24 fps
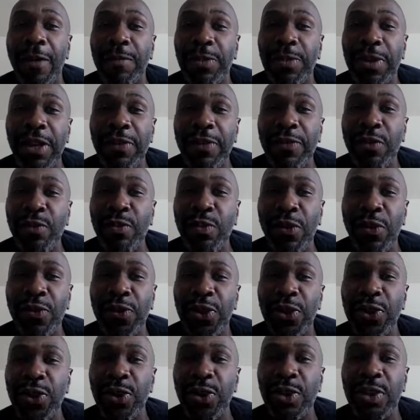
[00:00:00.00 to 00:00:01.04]
Even with
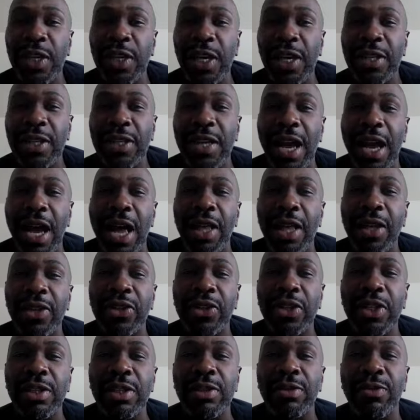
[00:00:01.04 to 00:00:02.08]
the new
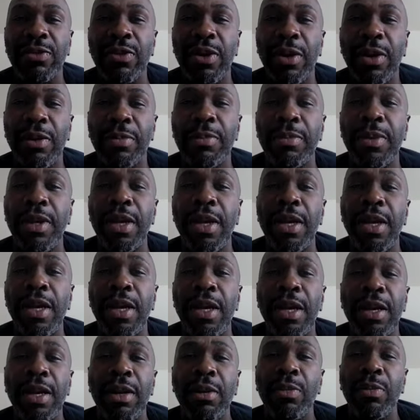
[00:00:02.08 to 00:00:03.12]
technologies from
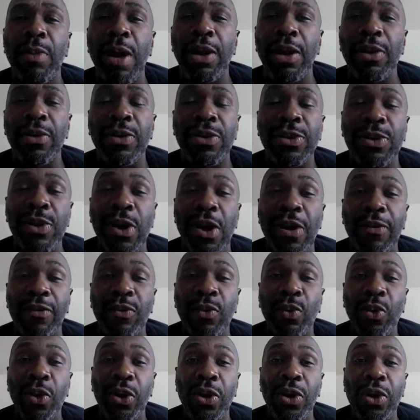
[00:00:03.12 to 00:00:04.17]
Microsoft
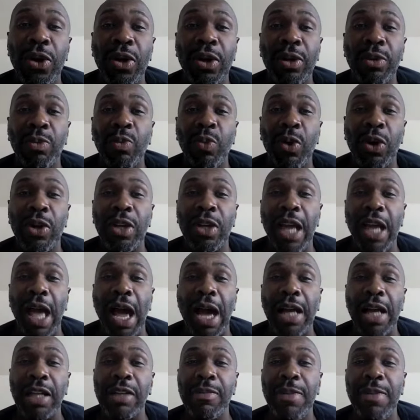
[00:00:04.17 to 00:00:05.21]
Word, where they
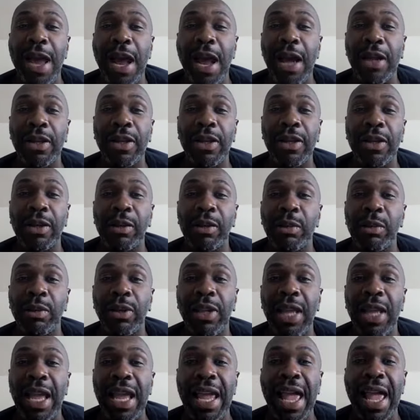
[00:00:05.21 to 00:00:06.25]
automatically
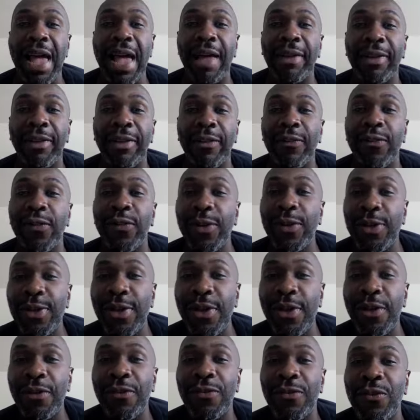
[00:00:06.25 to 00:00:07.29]
lay out the
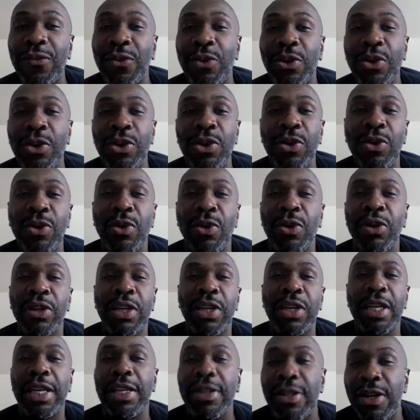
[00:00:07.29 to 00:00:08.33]
footnote for you or the
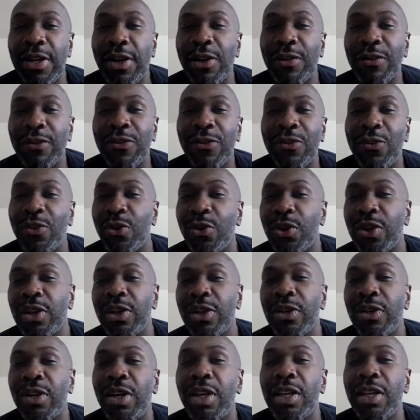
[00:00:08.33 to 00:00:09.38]
endnote for you,
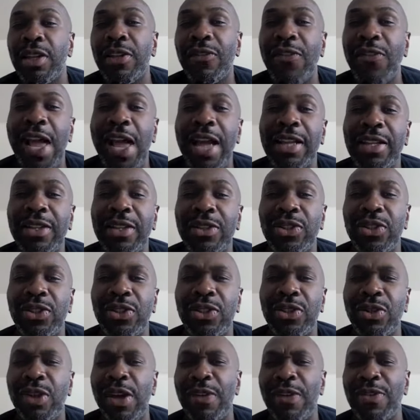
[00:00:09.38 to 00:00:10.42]
the fact is you
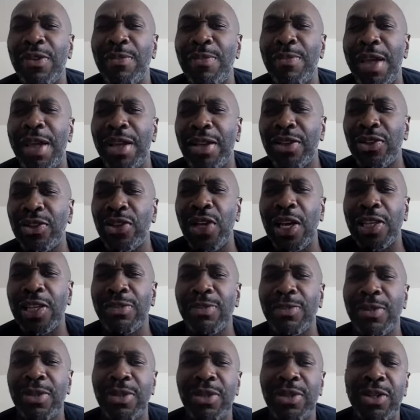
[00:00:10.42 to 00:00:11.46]
still have to make
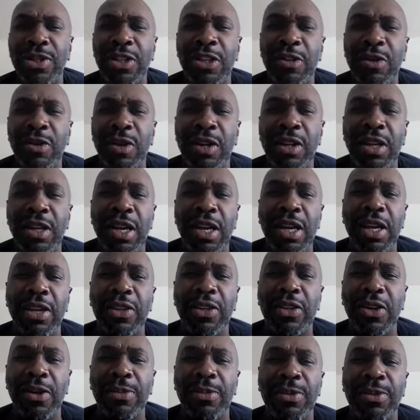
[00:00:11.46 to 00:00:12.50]
adjustments to it in
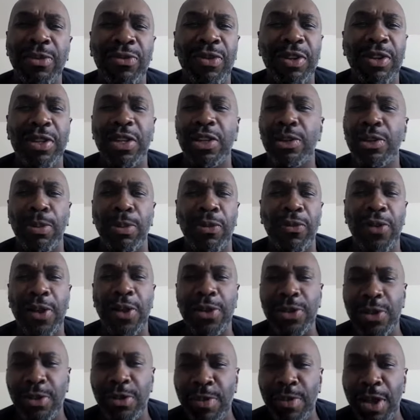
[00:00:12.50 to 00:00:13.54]
terms of what each
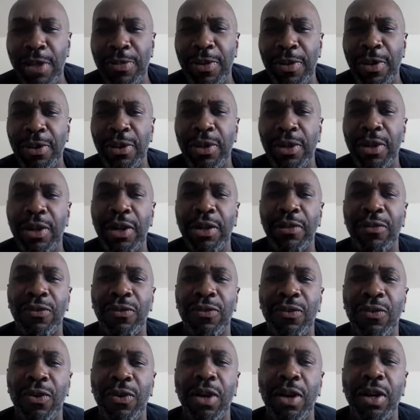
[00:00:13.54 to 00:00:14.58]
professor may be looking
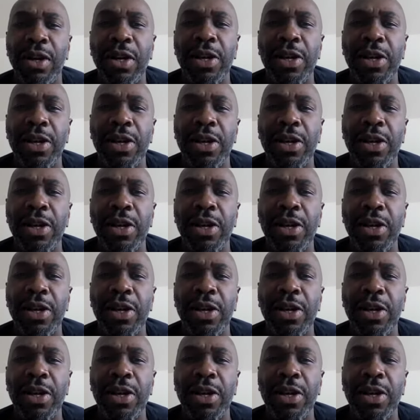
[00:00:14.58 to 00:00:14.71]
for.